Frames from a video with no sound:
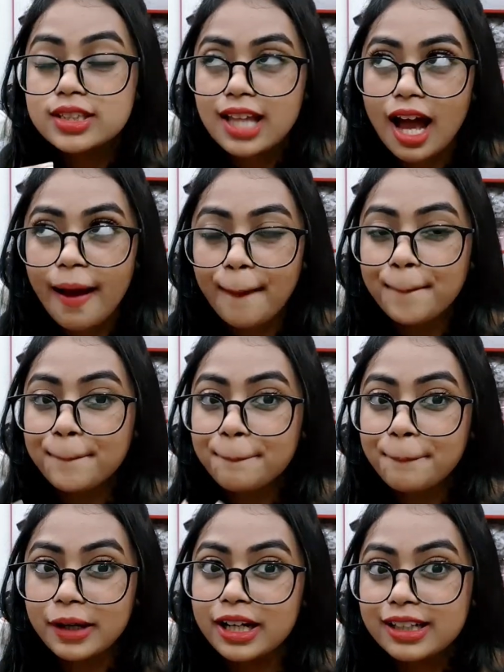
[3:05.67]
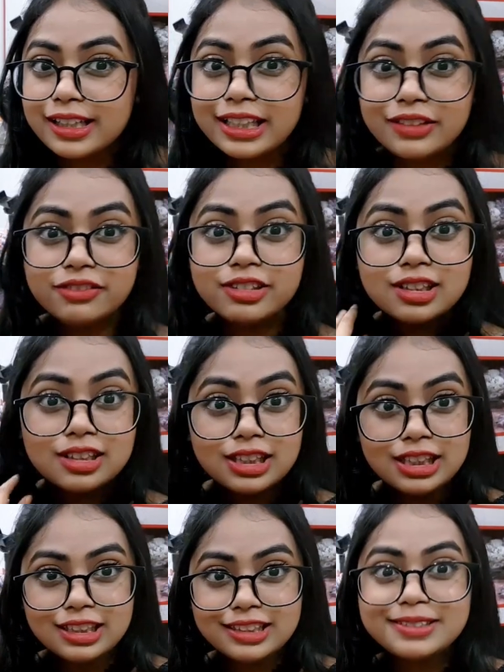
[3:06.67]
damn pretty with
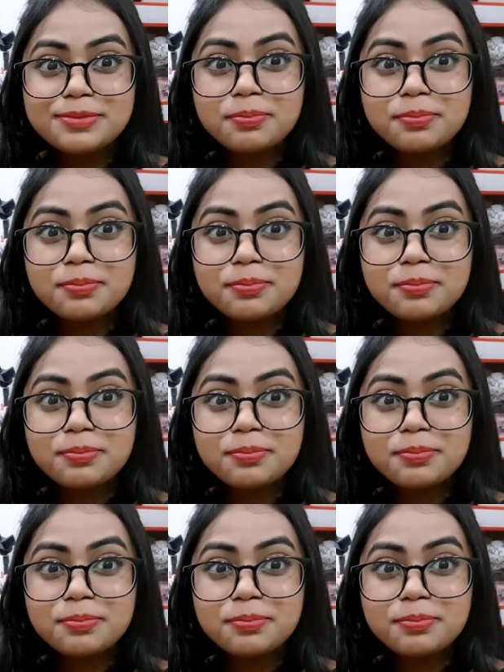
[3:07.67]
these